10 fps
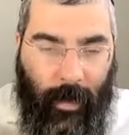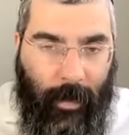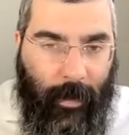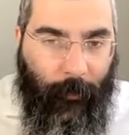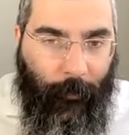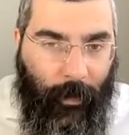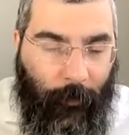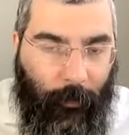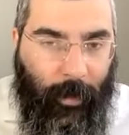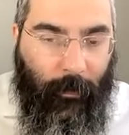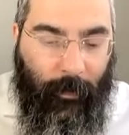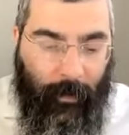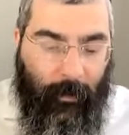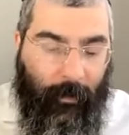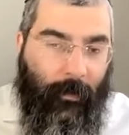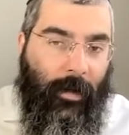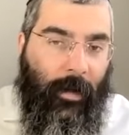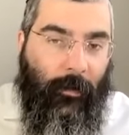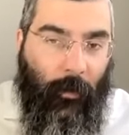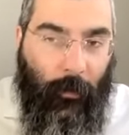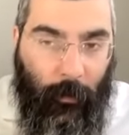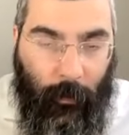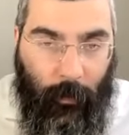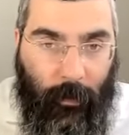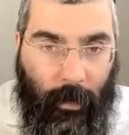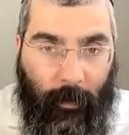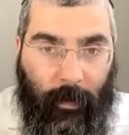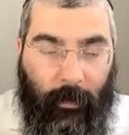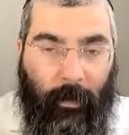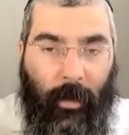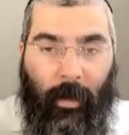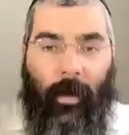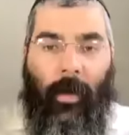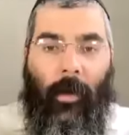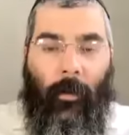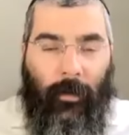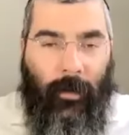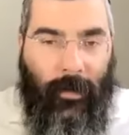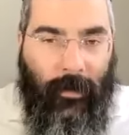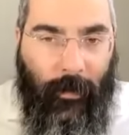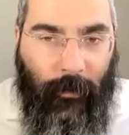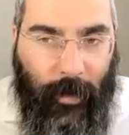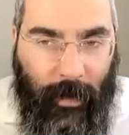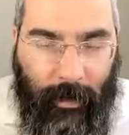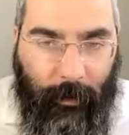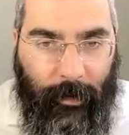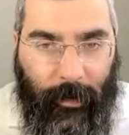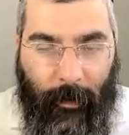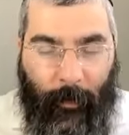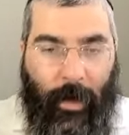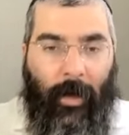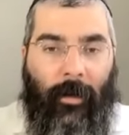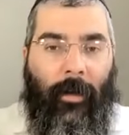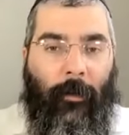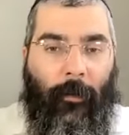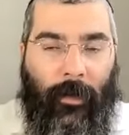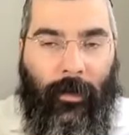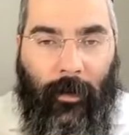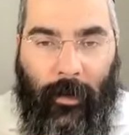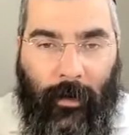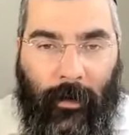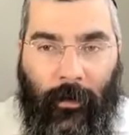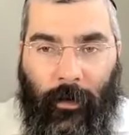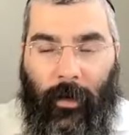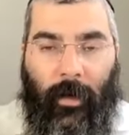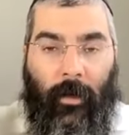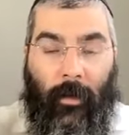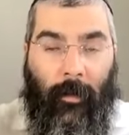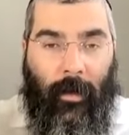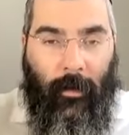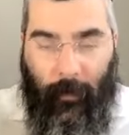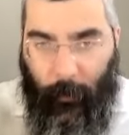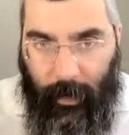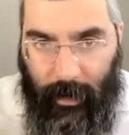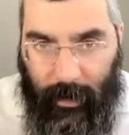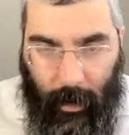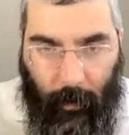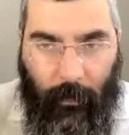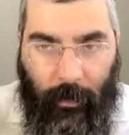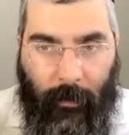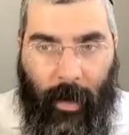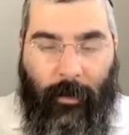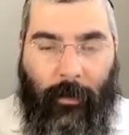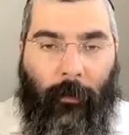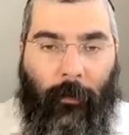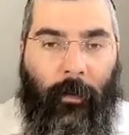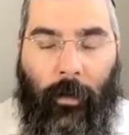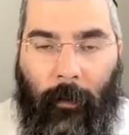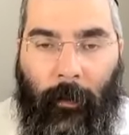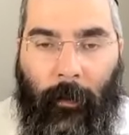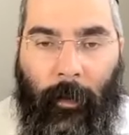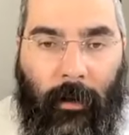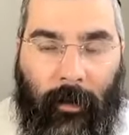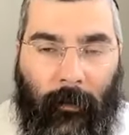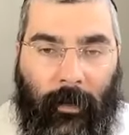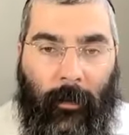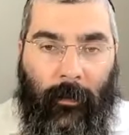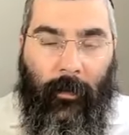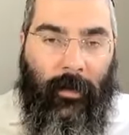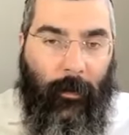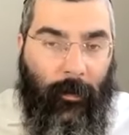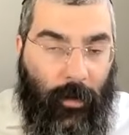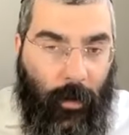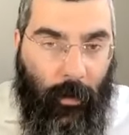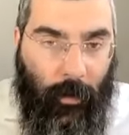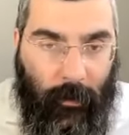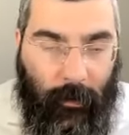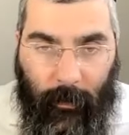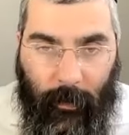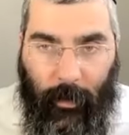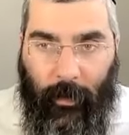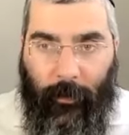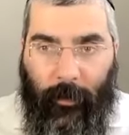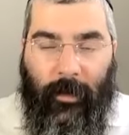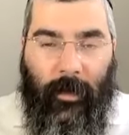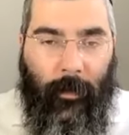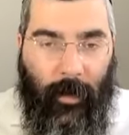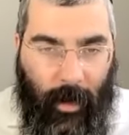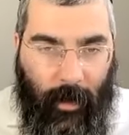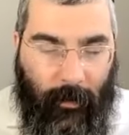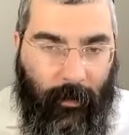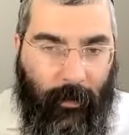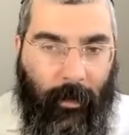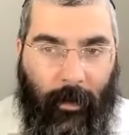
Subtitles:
and therefore you feel everything. Say, so to the Rebbe was on this level that he was like the brain, that he feels everything, you know, and think about it within yourself. In your mind, you feel the pain. Sometimes when you stub your toe, it hurts a lot more than when you stub your hand.